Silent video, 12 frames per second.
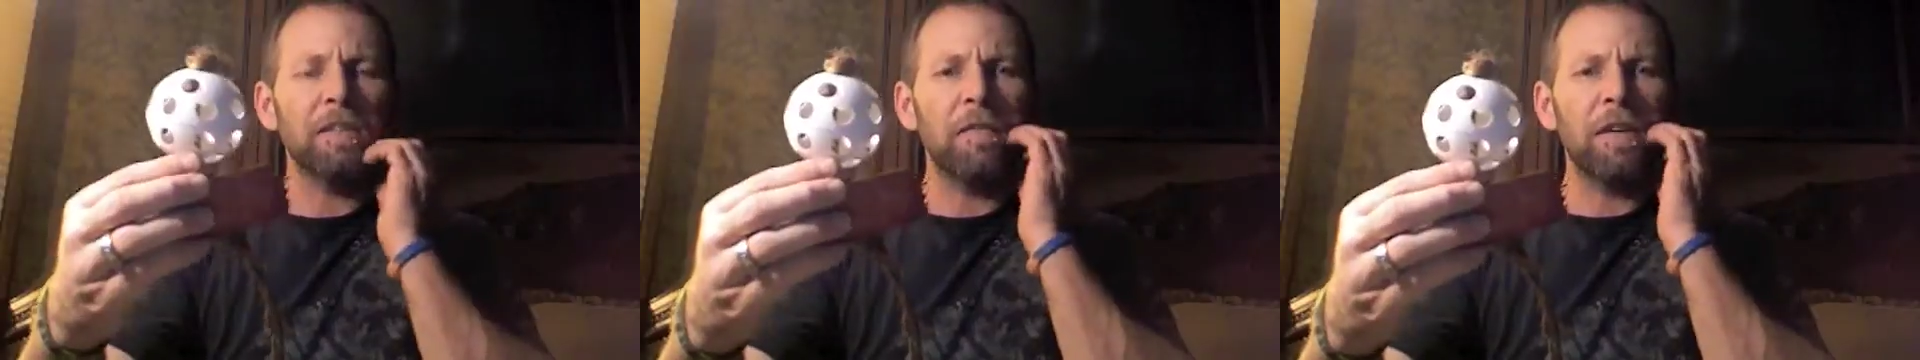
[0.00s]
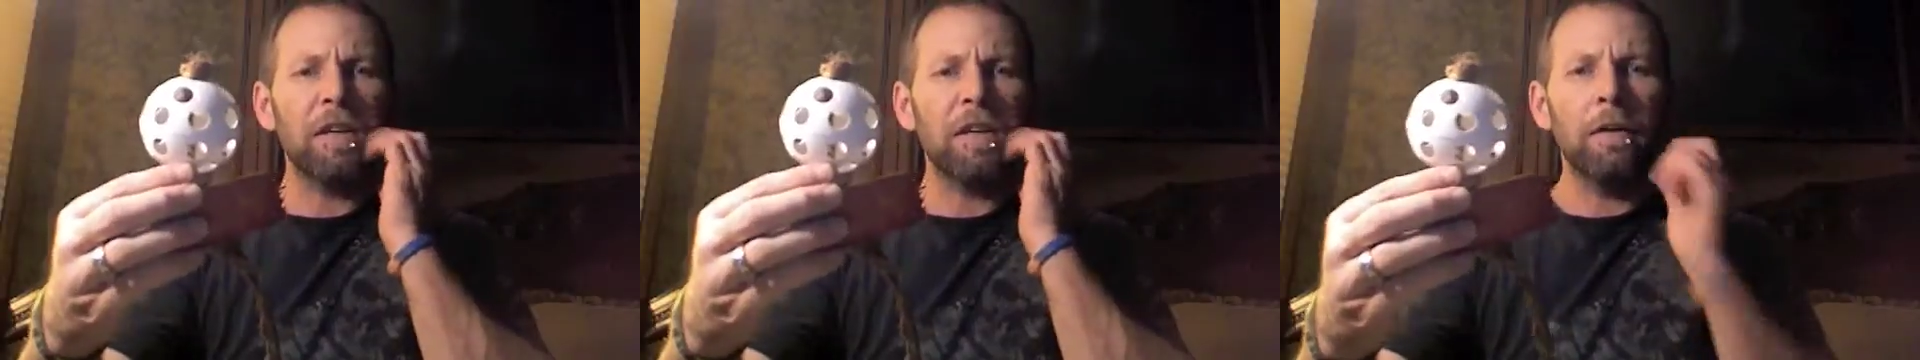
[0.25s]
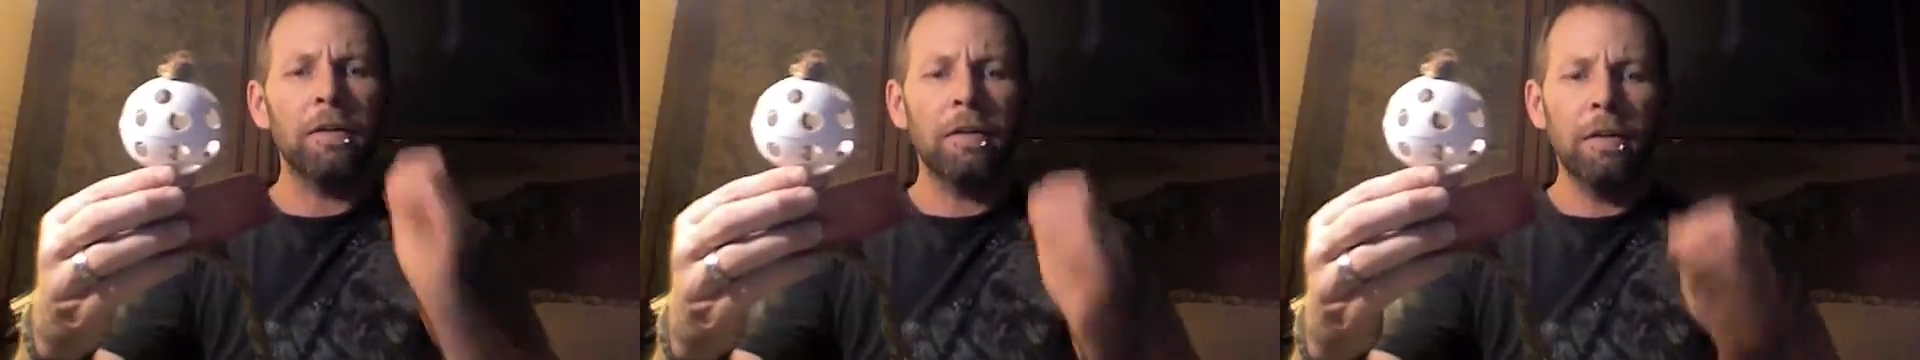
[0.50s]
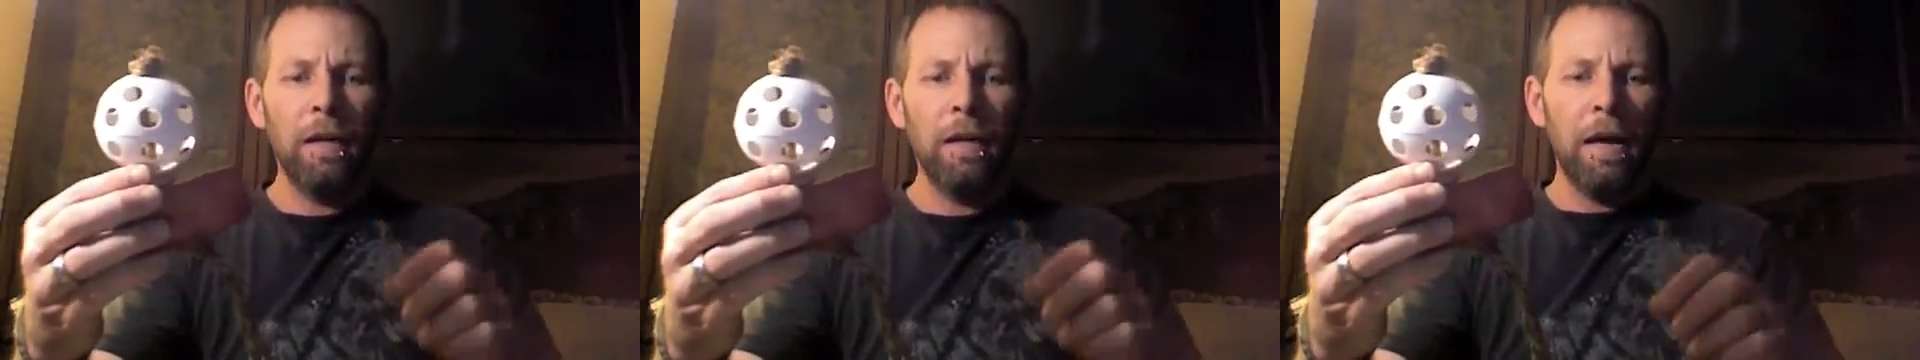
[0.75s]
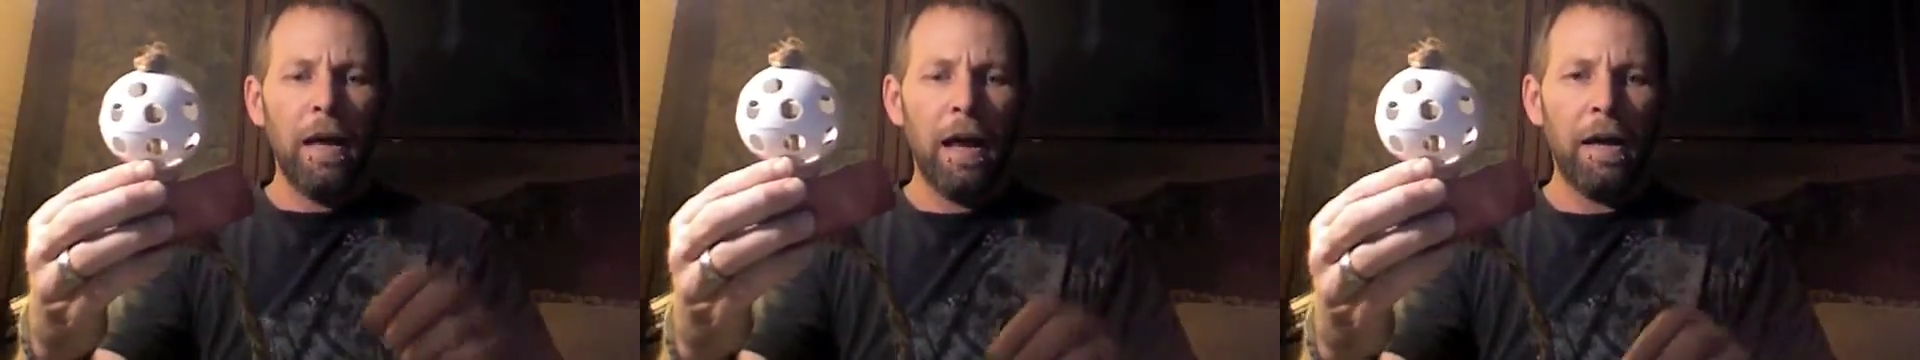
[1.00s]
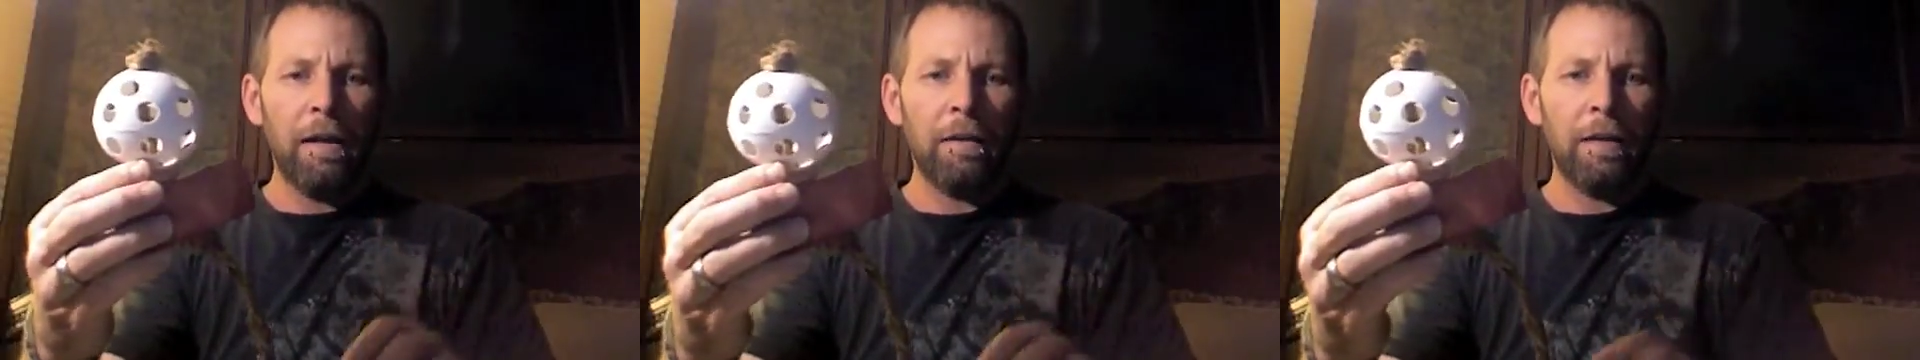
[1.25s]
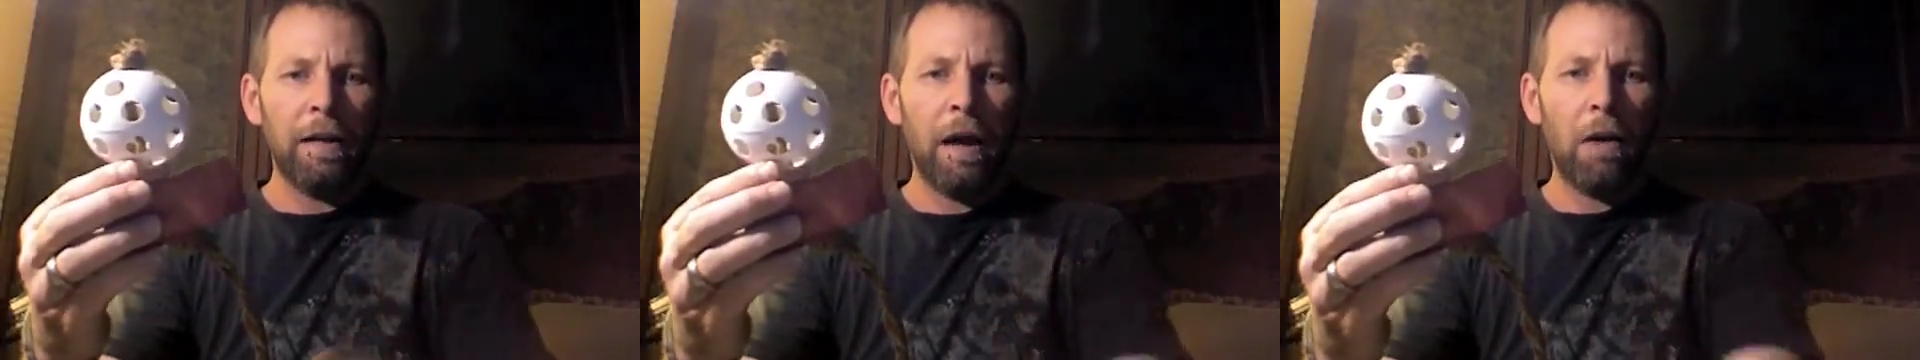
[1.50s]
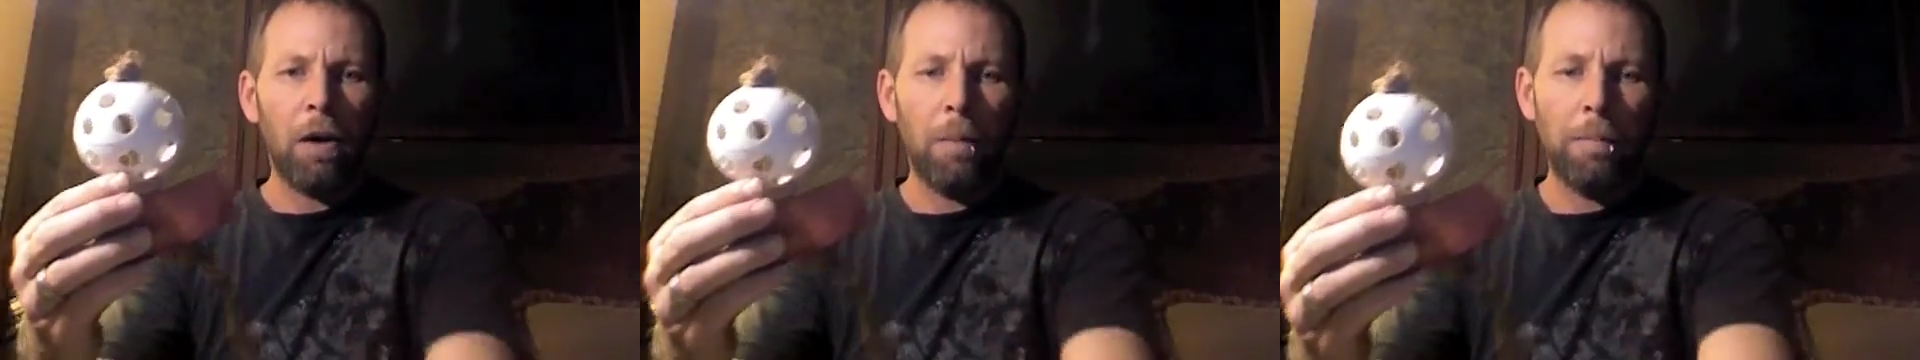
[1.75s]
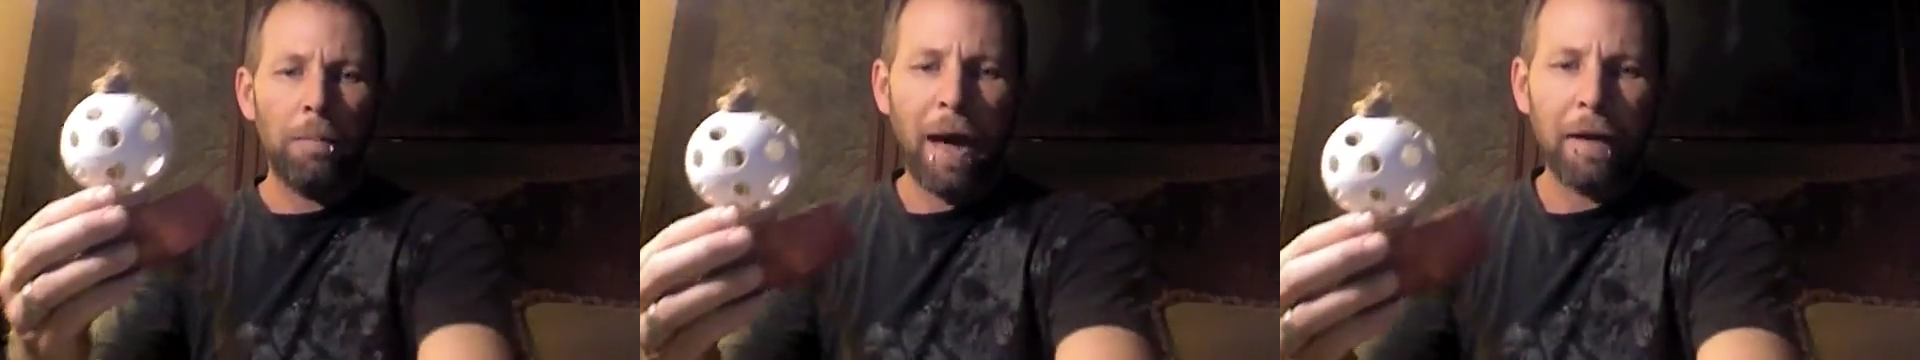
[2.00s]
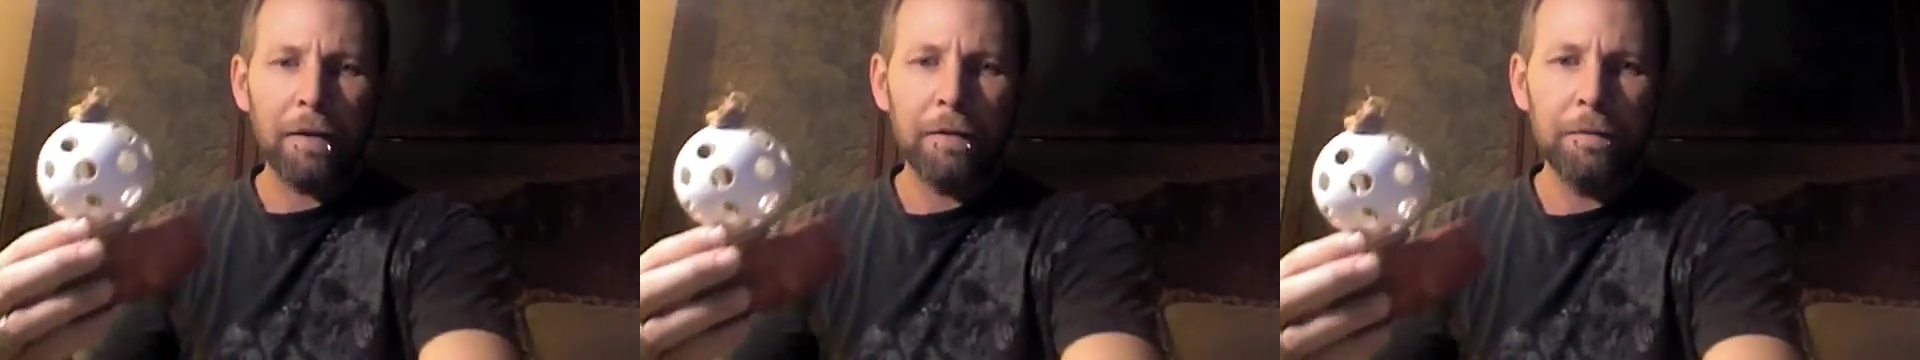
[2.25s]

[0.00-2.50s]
of it done, and then I'll come back.